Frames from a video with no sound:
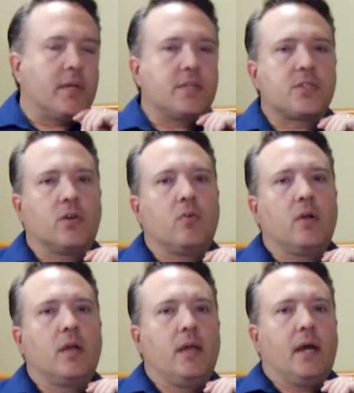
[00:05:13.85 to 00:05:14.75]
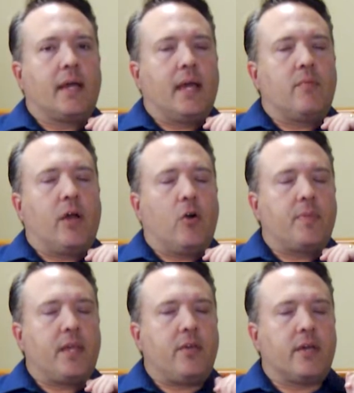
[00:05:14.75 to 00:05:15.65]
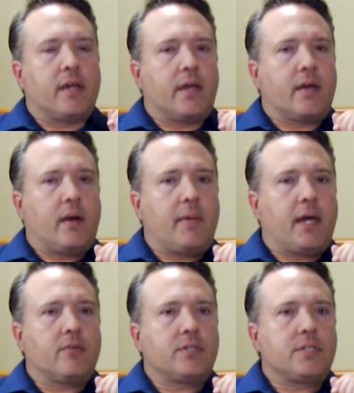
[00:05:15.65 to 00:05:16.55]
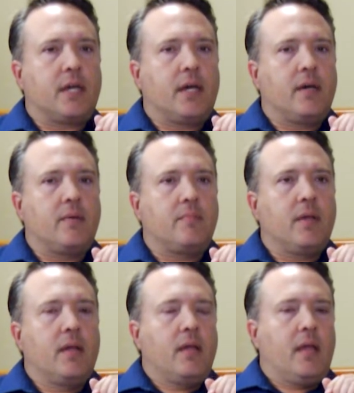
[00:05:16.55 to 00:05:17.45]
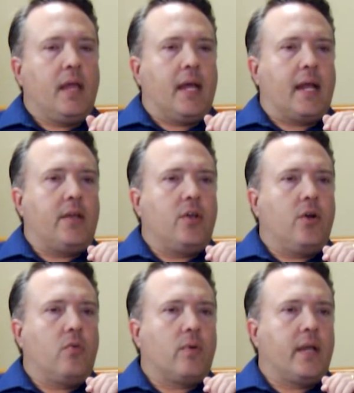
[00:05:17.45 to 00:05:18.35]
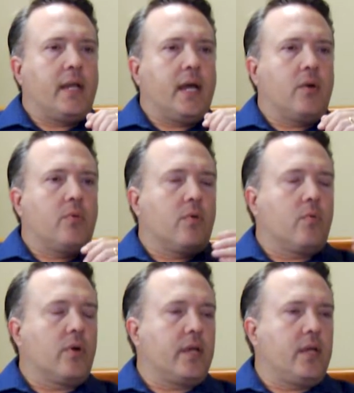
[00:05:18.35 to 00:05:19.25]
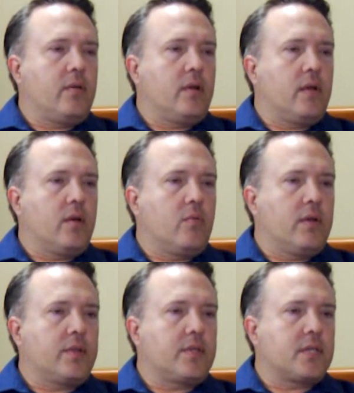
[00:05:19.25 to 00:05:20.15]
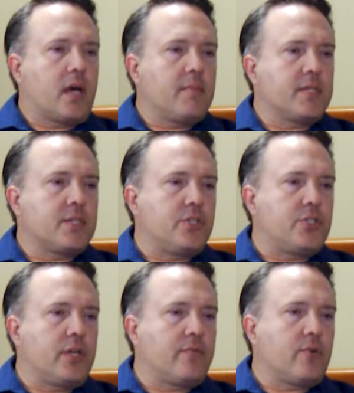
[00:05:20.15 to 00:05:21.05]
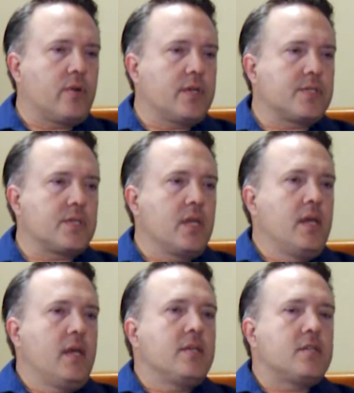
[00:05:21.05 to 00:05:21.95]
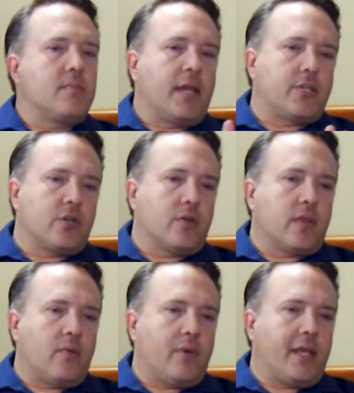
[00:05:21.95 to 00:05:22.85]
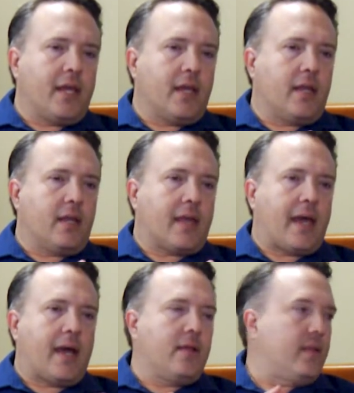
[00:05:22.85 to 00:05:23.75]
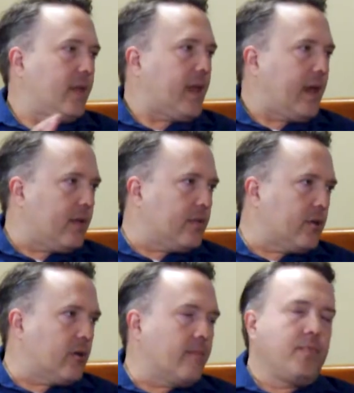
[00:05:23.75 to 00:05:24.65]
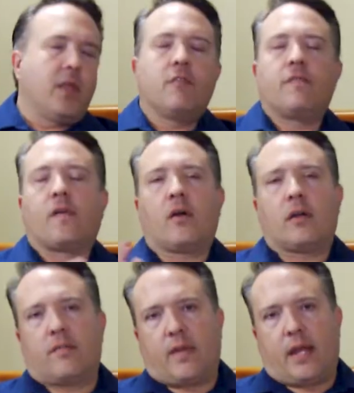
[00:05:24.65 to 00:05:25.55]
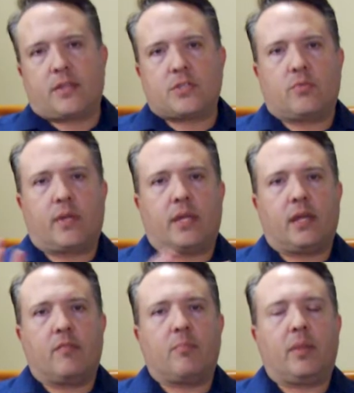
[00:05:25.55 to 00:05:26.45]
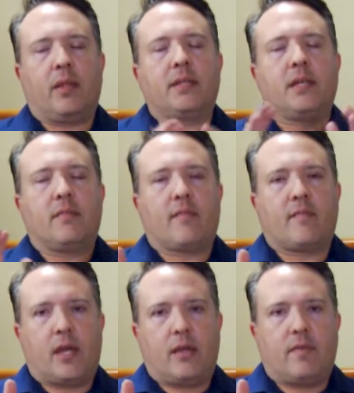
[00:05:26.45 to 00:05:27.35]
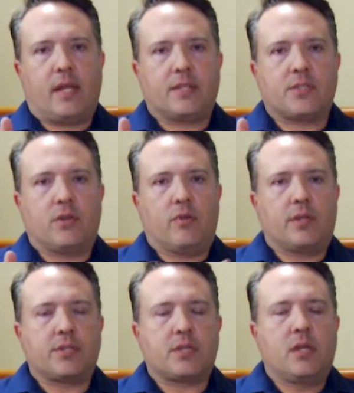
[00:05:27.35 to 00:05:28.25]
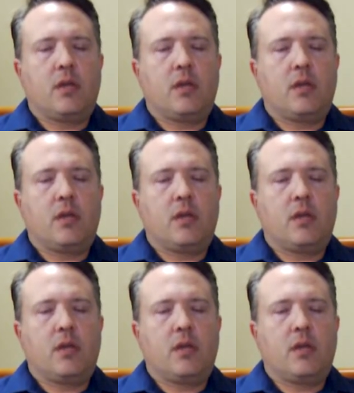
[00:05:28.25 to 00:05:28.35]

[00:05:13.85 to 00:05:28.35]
So, again, we hope that you can come out. And I know right now we're working with Thomas and Chef Chris to make sure that we get in the calendar far in advance so we can give plenty of advance notice